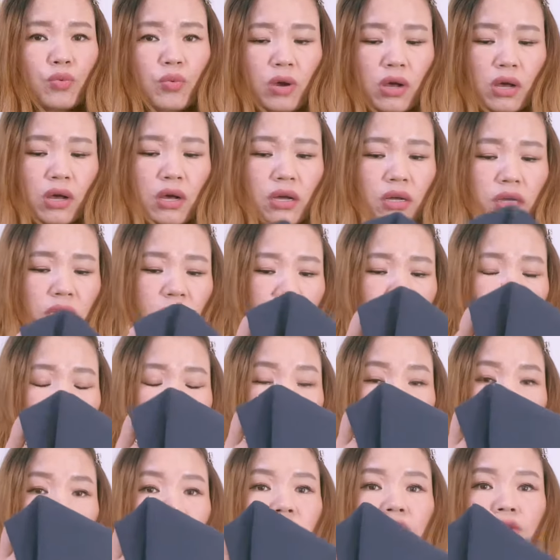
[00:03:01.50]
one,
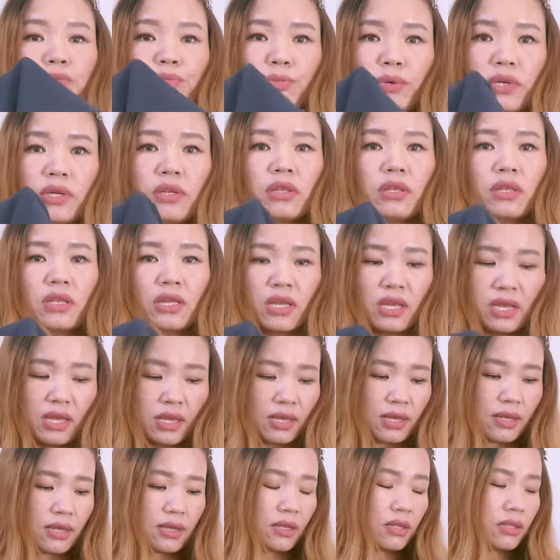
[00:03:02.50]
this is bit
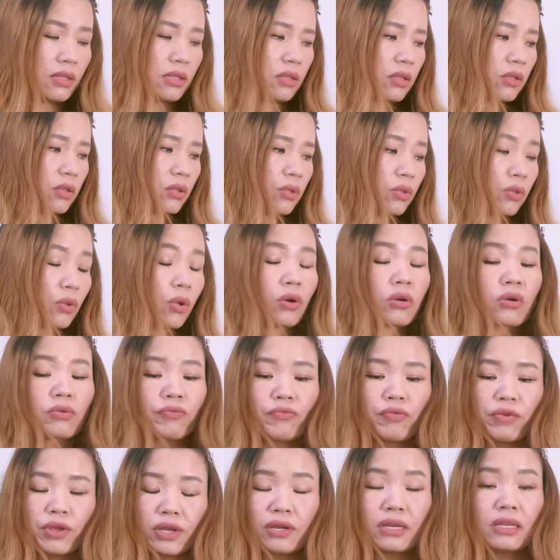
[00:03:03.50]
thin. Not
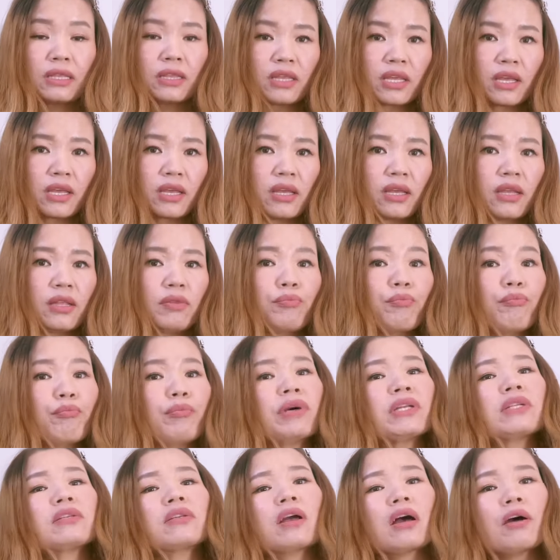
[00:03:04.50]
very thin,
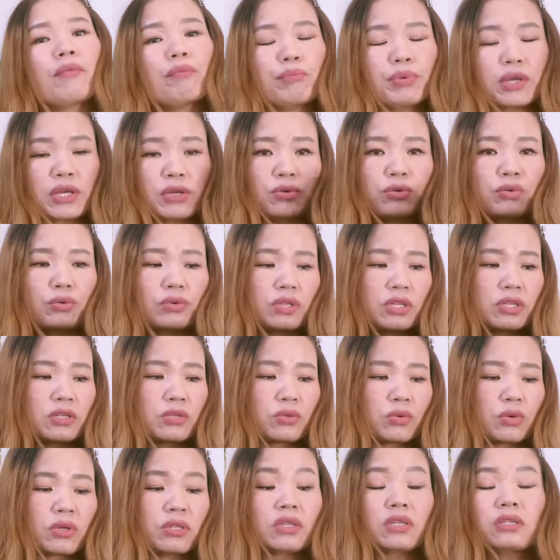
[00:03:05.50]
but compared to this
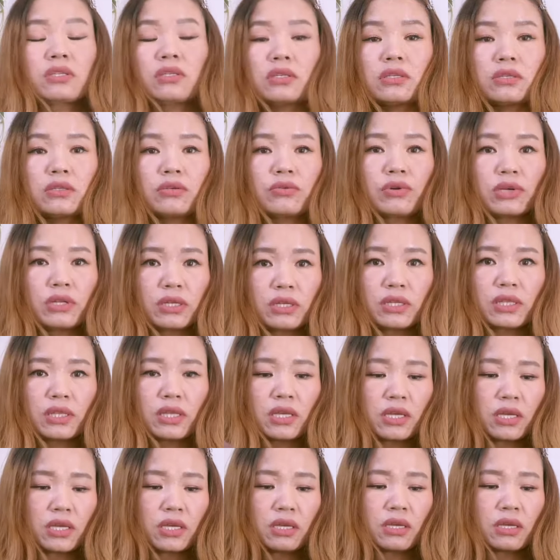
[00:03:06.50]
one, this is really
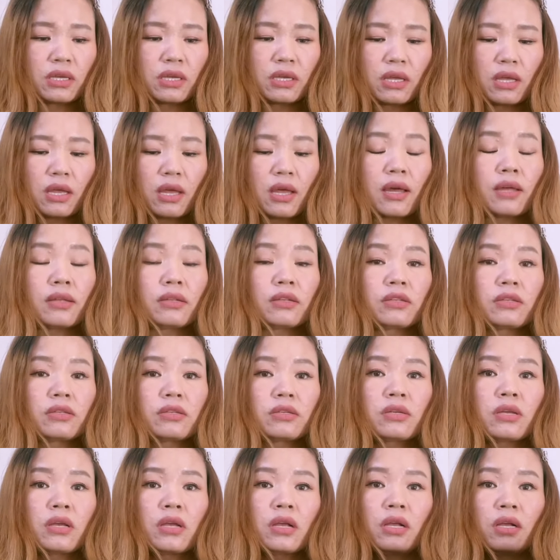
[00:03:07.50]
thick
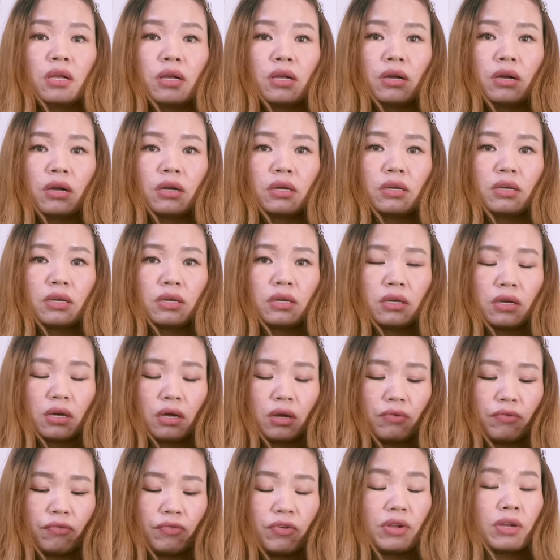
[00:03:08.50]
and a
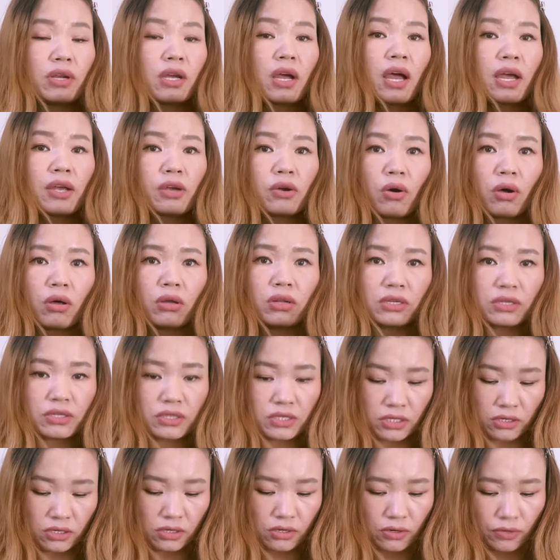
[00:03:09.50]
very high
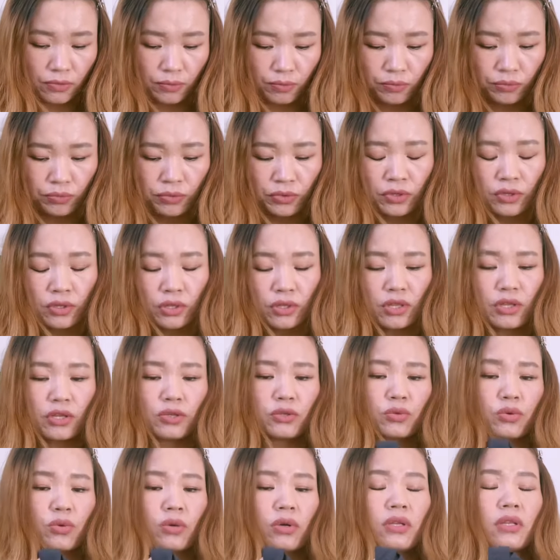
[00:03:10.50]
quality.
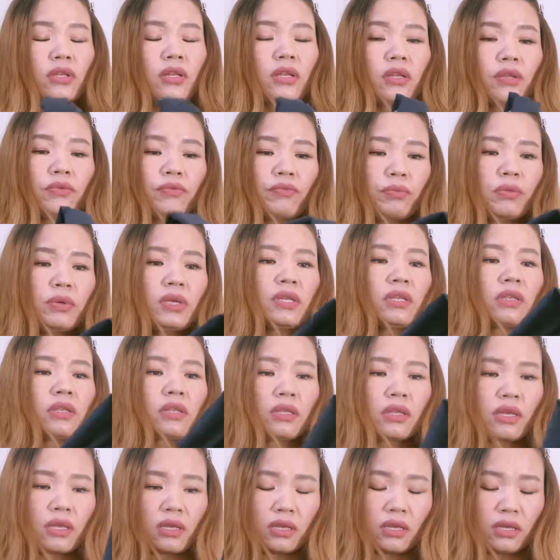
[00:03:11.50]
This one, bit
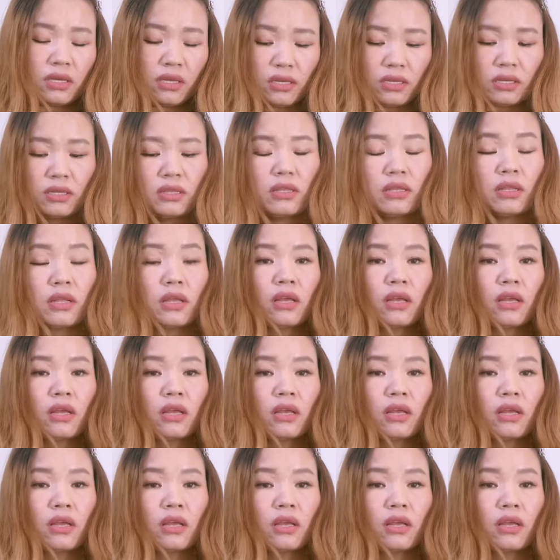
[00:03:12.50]
thin.